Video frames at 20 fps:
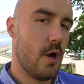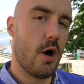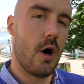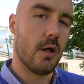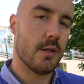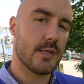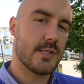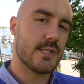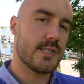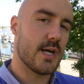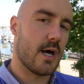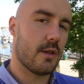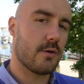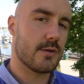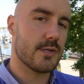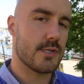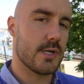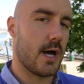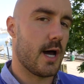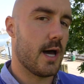On the seller
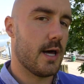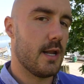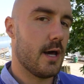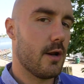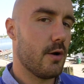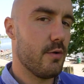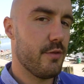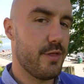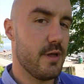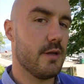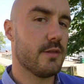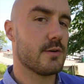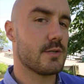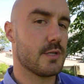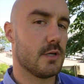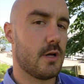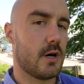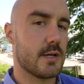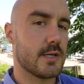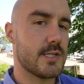side, I don't think there's a
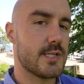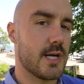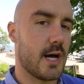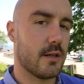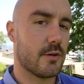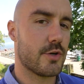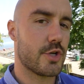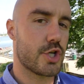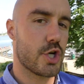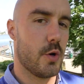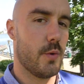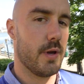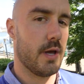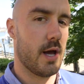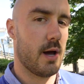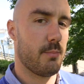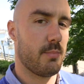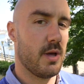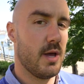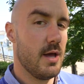lot of sellers showing
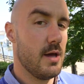up